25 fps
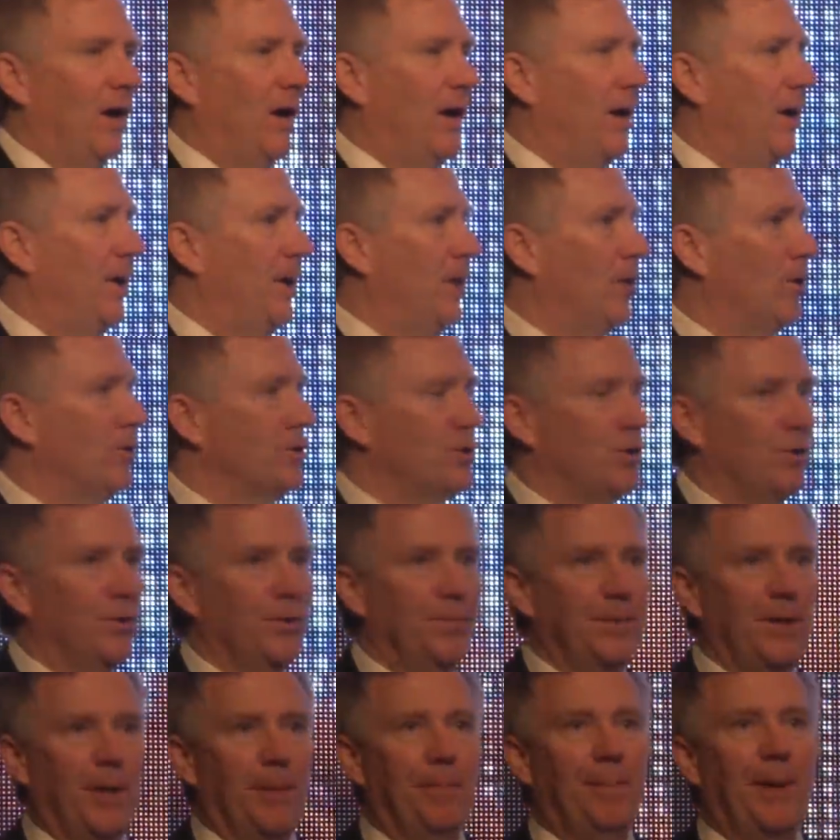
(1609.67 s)
Uh, and also
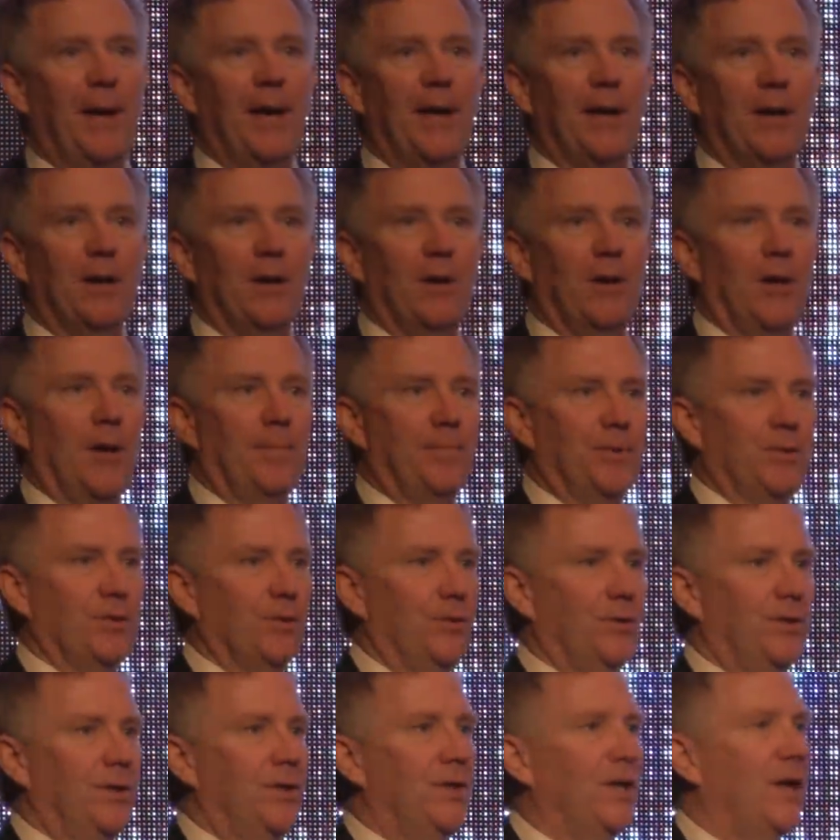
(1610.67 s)
there'll be a panel
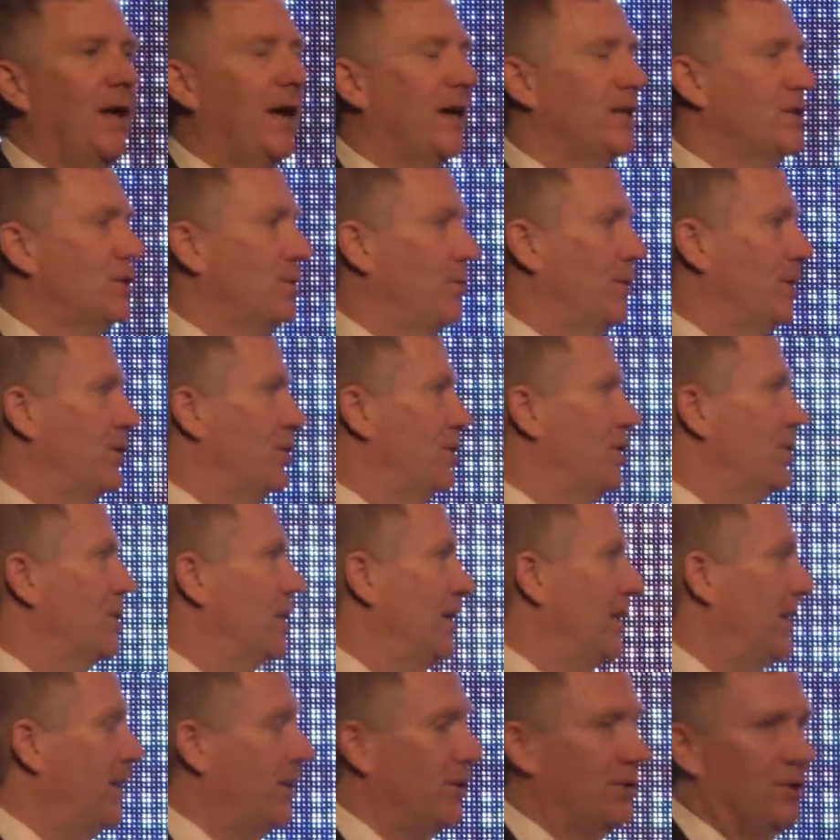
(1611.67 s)
opportunity to ask
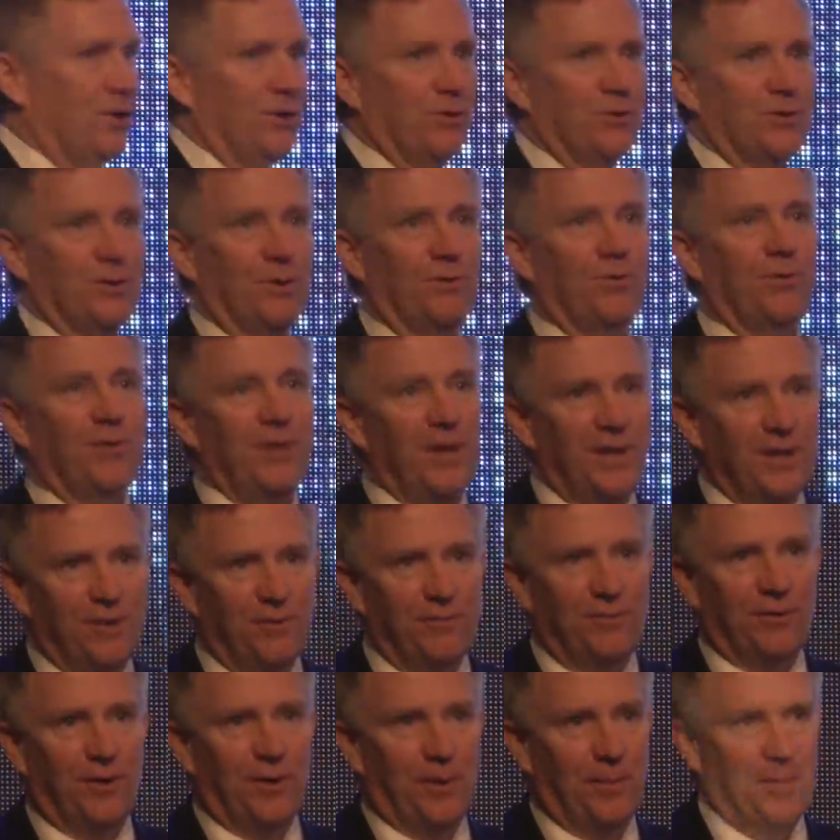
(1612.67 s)
questions later too. So
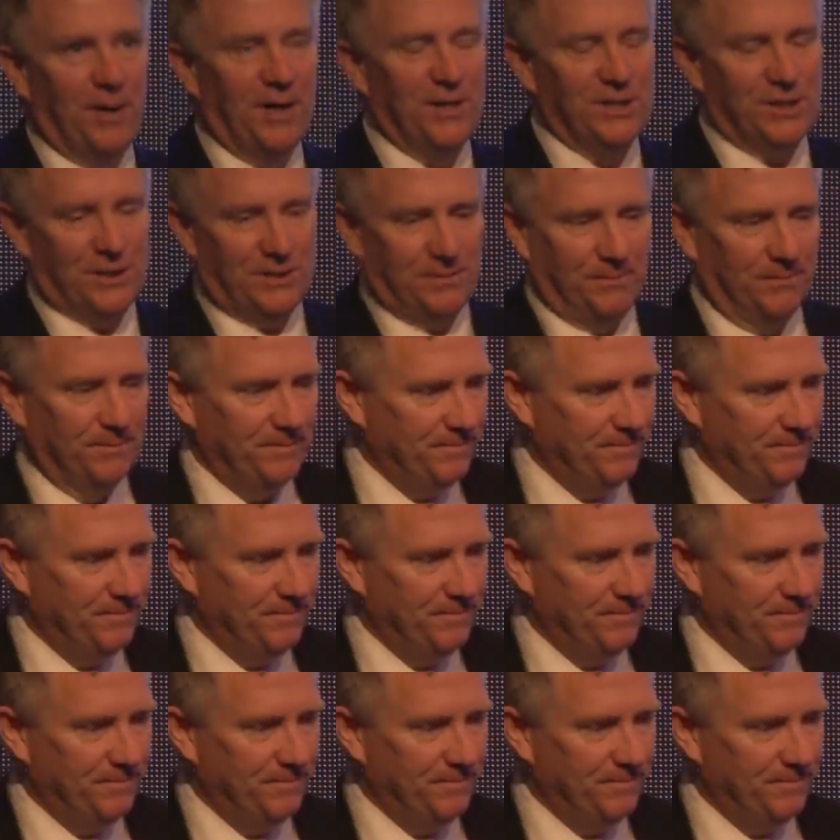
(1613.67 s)
thank you very much. Ladies and